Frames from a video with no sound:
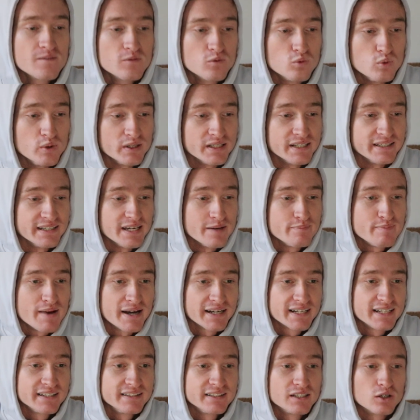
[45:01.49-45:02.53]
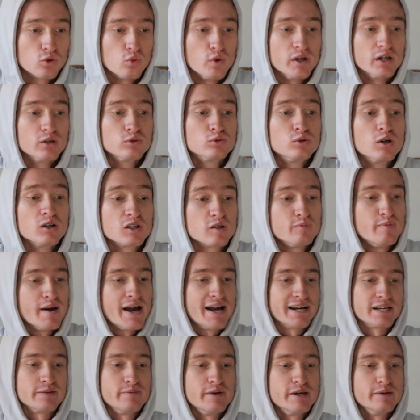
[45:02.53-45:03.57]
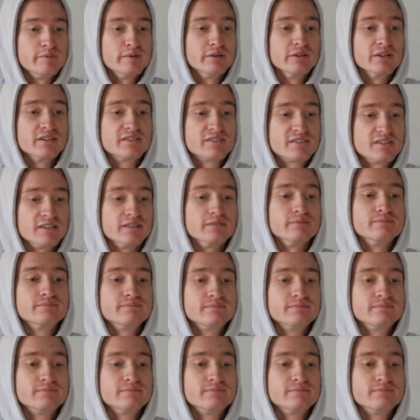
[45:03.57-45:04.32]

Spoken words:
we can get back in there, win a rook back maybe. Let's see.